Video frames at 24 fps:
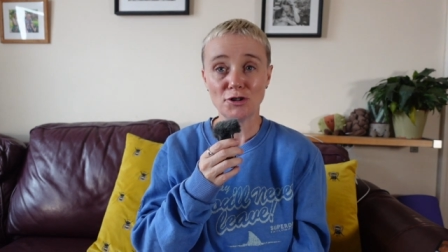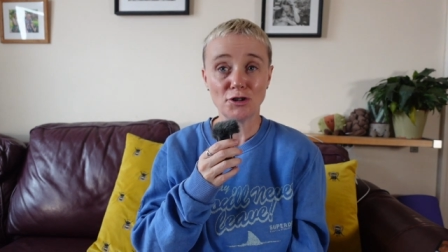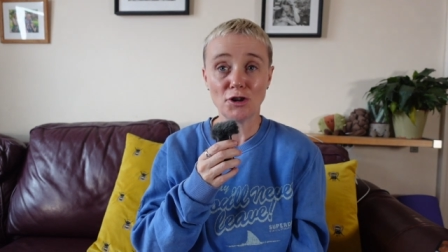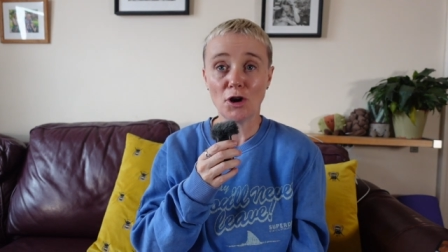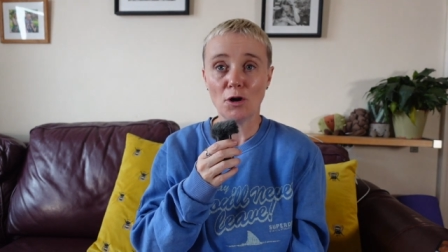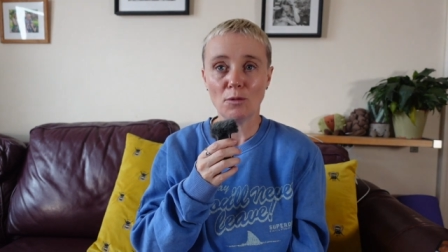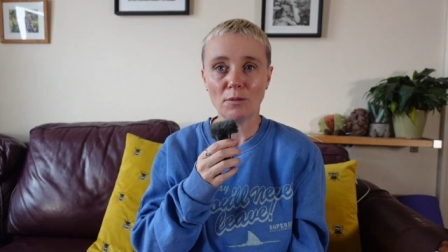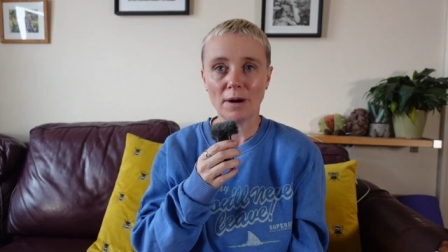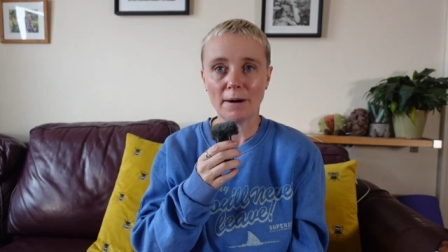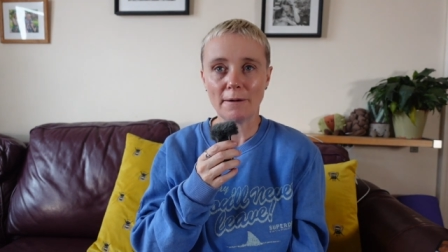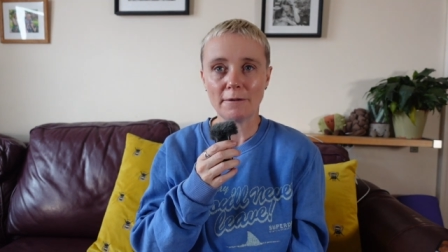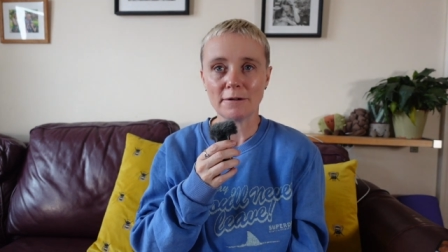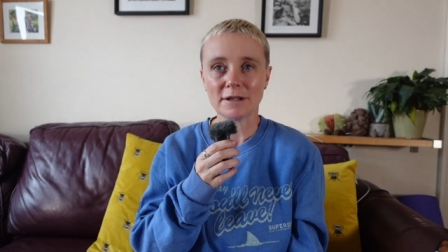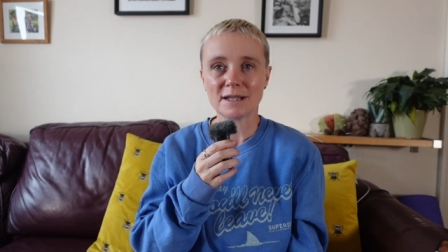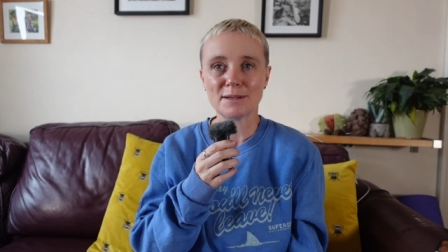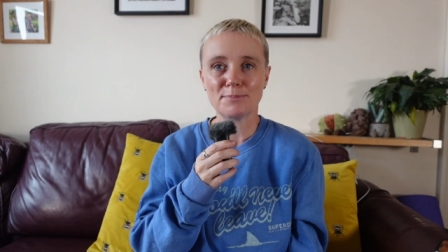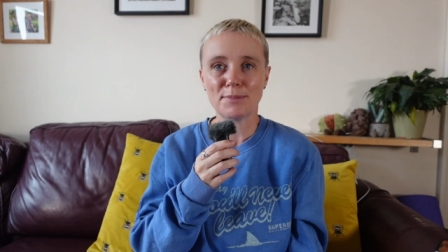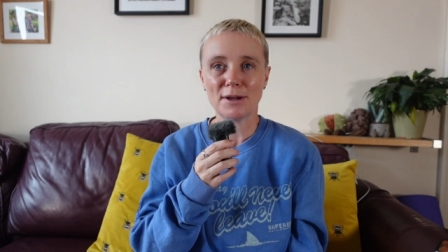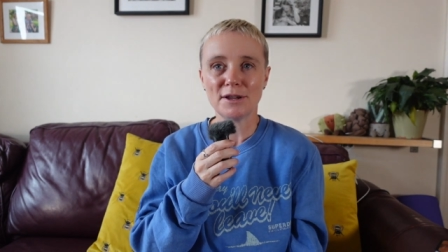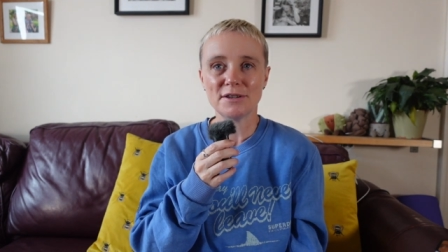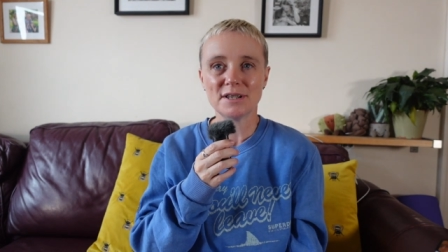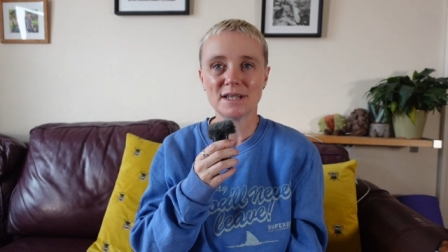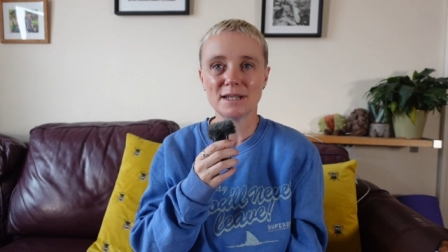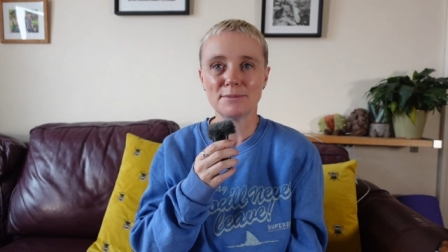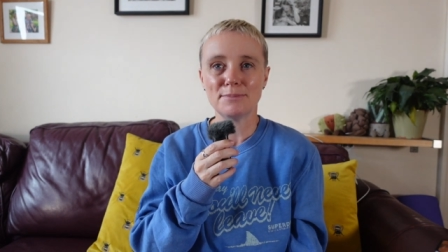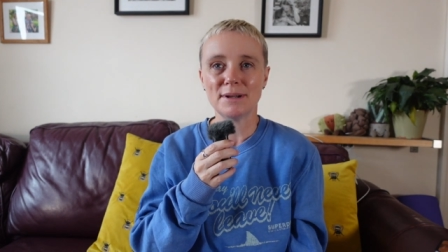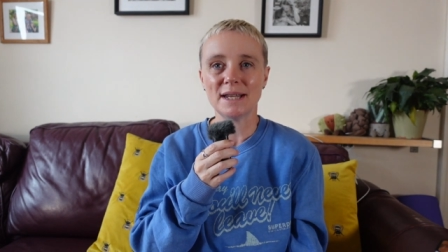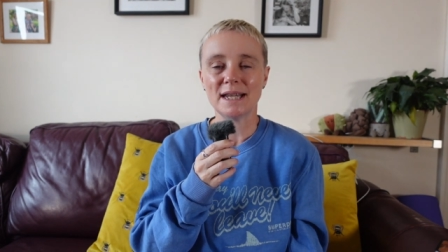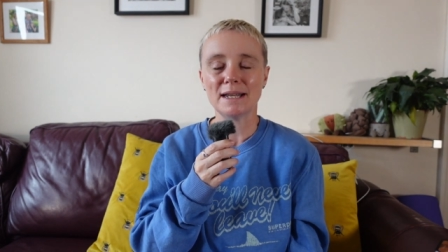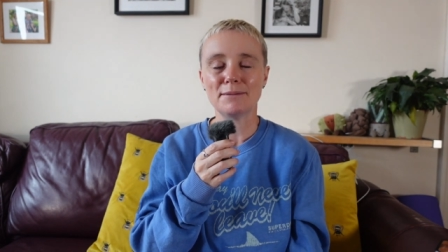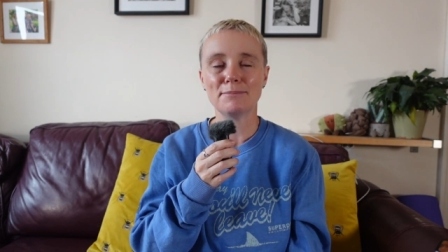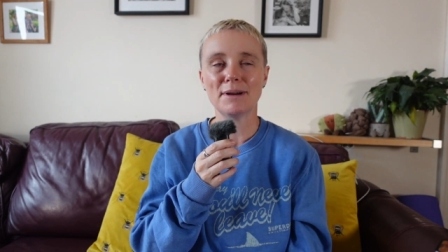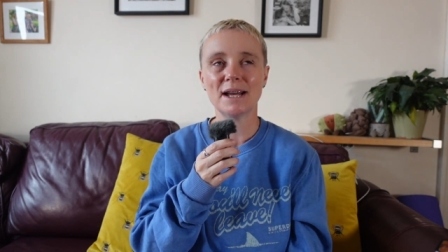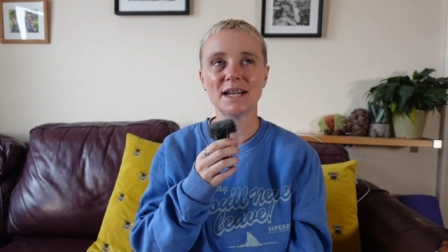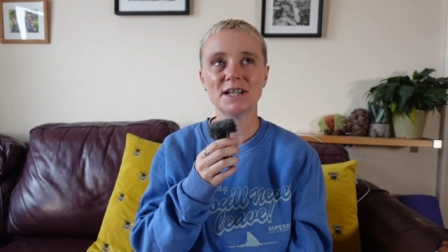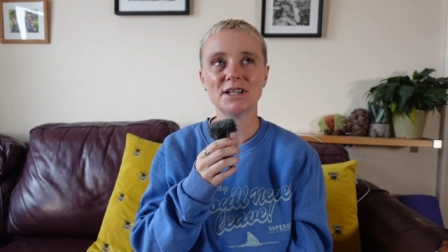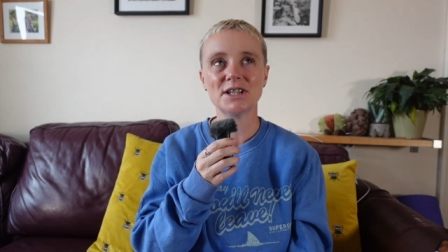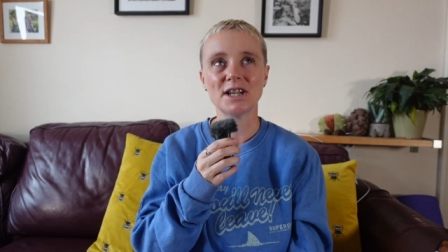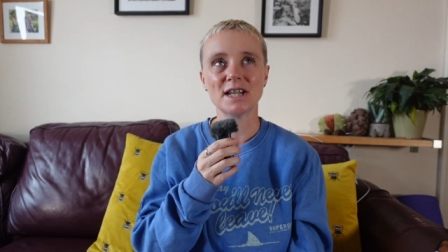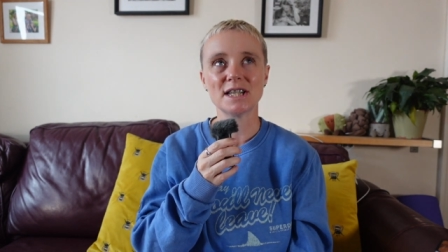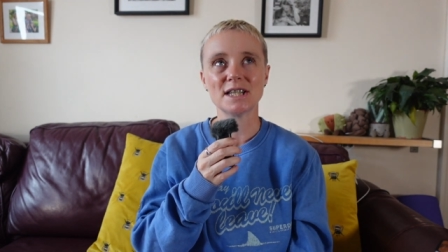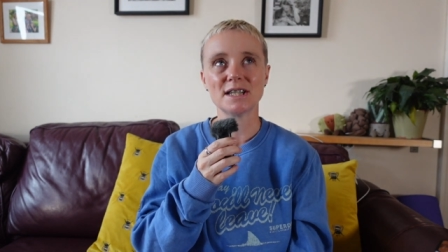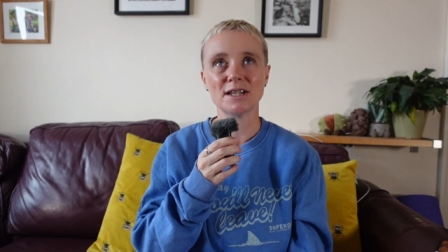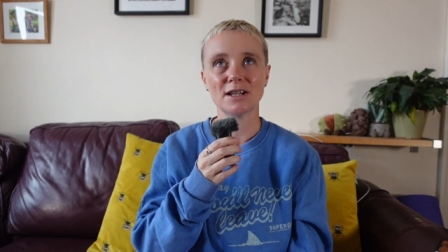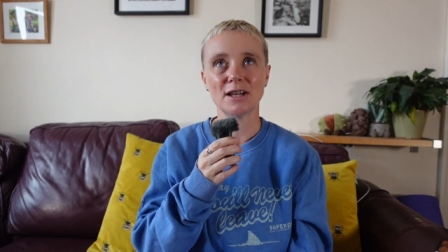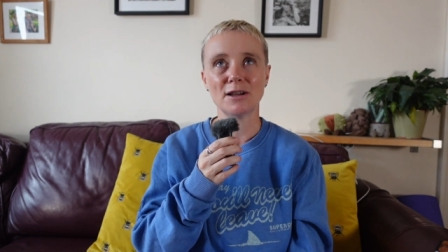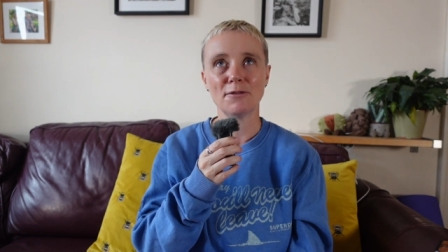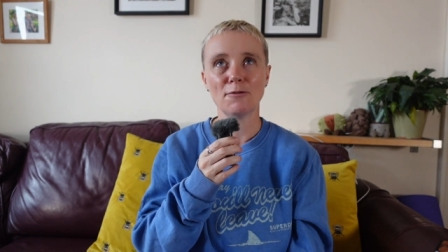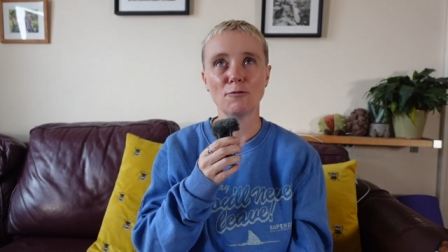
not where I was supposed to be, in Manchester.